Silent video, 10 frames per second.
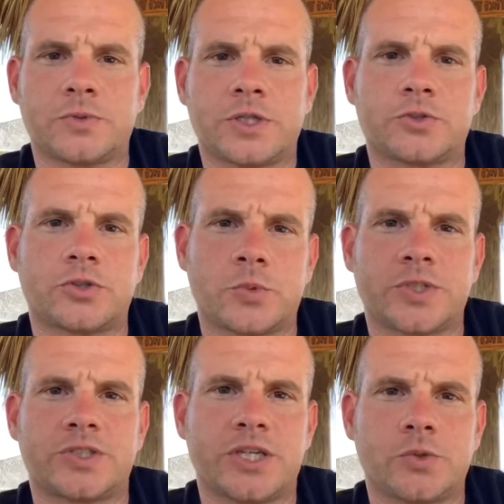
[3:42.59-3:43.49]
And there's another one
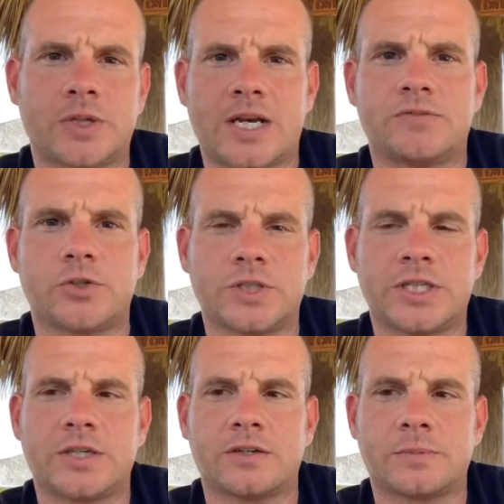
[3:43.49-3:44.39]
saying you will not have dirty
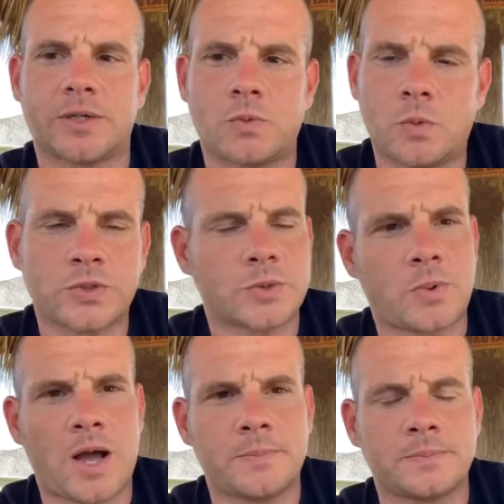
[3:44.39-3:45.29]
gear. And I'm like, well, what's the
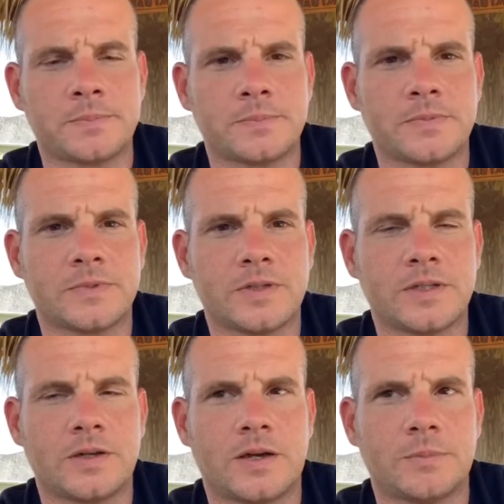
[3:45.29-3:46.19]
problem?
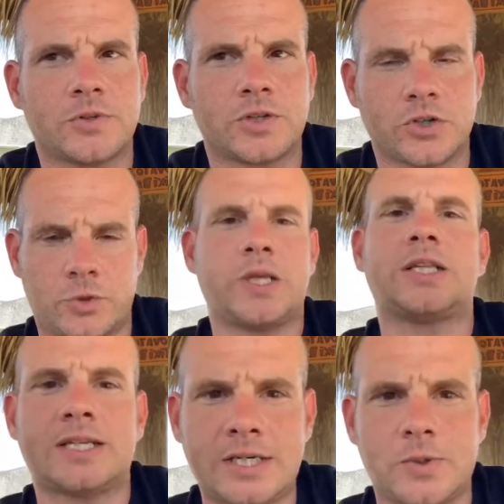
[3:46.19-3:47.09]
The gear should be
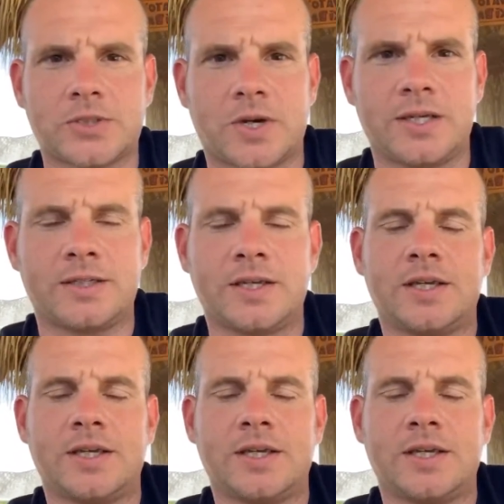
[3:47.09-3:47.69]
clean anyways, right?